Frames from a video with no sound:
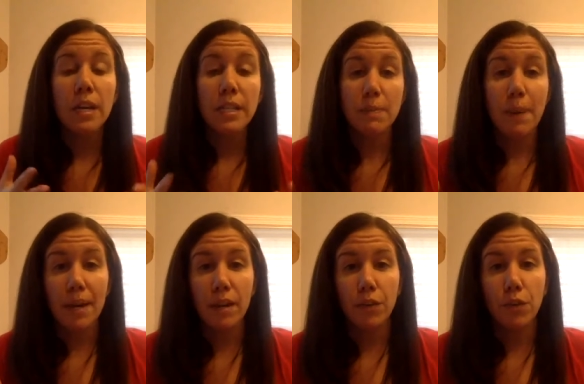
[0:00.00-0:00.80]

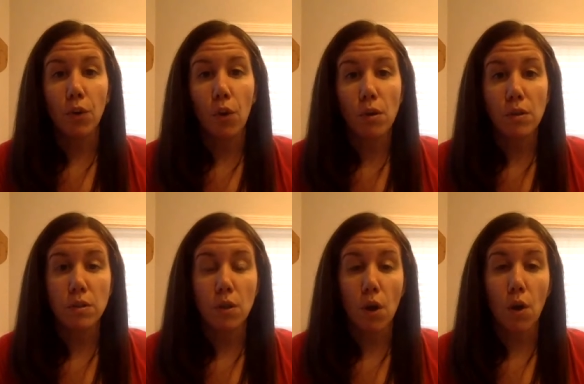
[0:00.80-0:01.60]
depending on your goals.
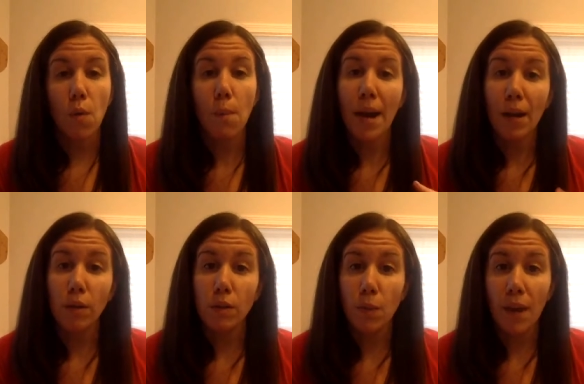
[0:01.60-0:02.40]
So my
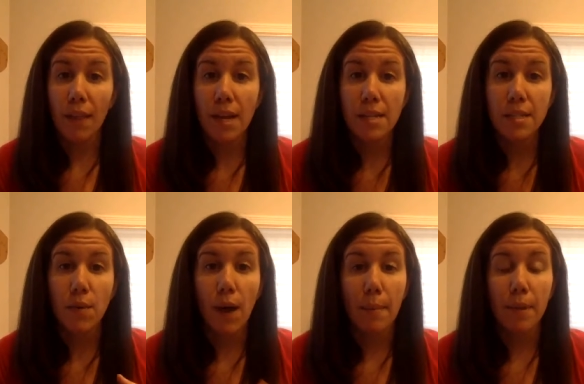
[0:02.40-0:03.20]
goal is weight loss. So
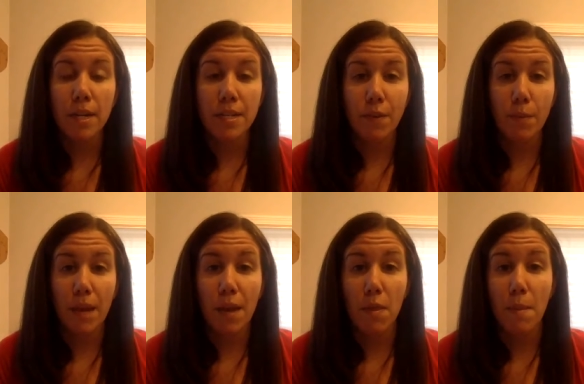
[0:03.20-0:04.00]
I'm on a different
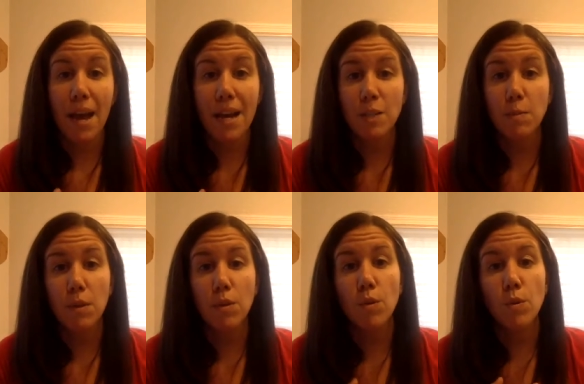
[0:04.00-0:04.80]
plan than my
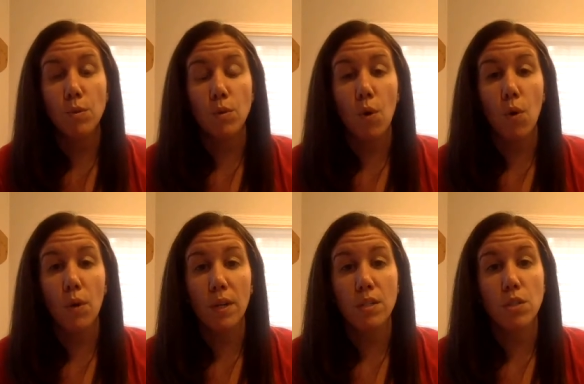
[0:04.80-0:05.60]
husband, whose
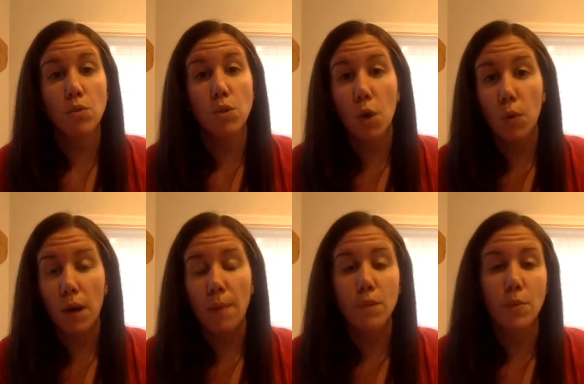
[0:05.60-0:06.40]
goal is to tone
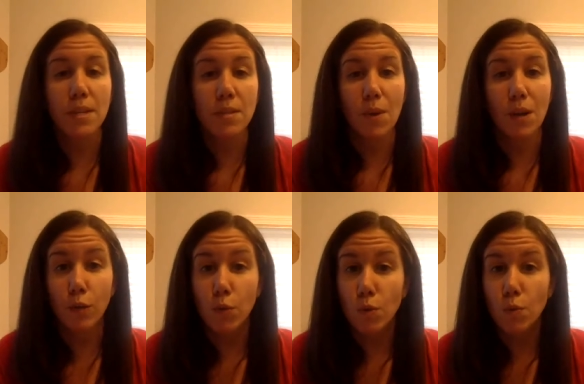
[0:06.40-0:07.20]
up. So he doesn't want to
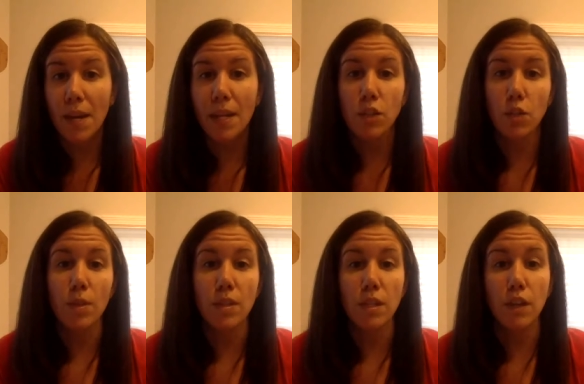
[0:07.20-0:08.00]
lose weight. He just
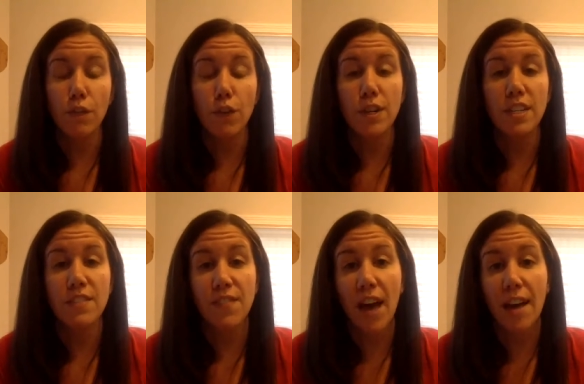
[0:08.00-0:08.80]
wants to convert his
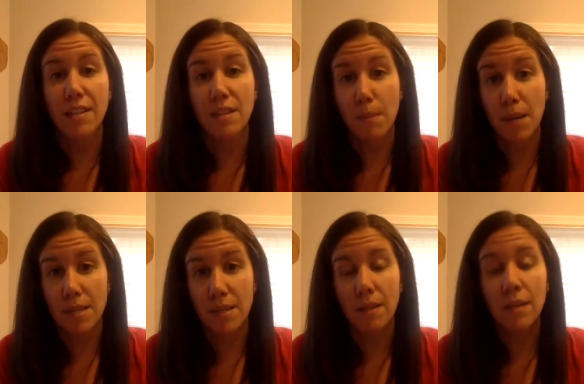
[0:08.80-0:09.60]
fat into muscle.
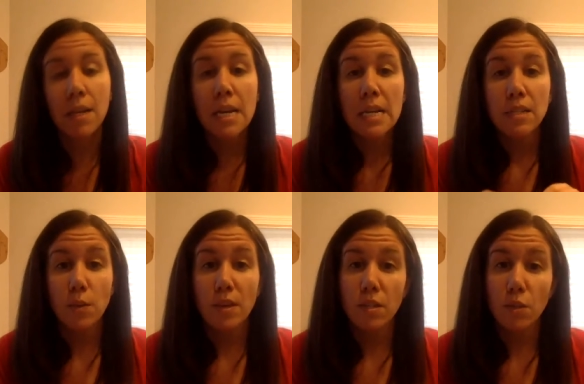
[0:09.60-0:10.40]
So
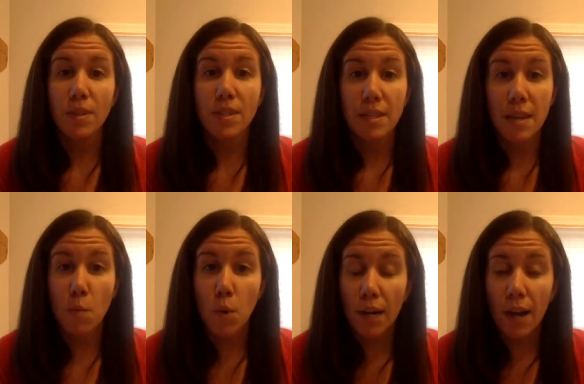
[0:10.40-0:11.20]
he's doing the same
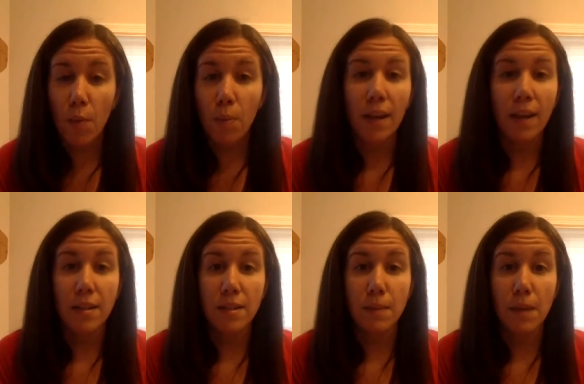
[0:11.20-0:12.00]
workout plan
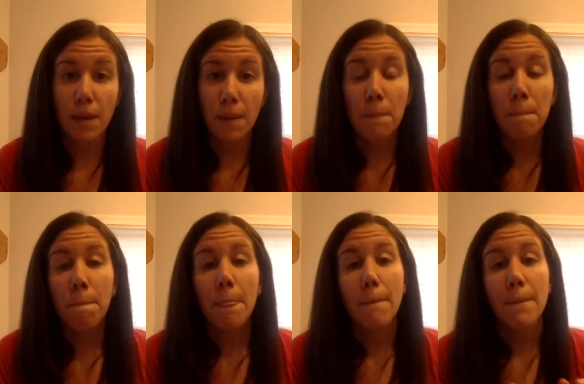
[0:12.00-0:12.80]
as me,
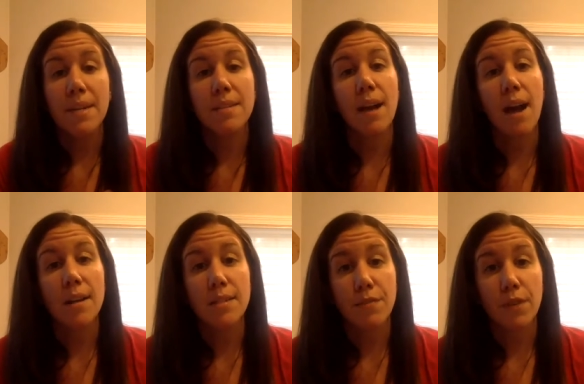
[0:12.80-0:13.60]
but he's got
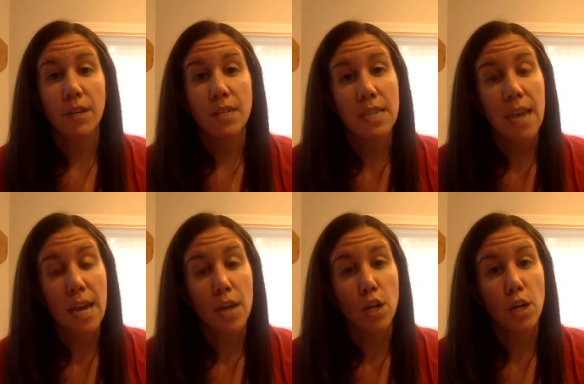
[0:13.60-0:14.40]
a different
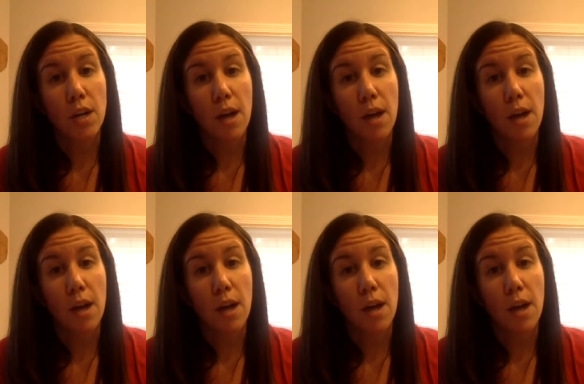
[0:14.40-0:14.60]
container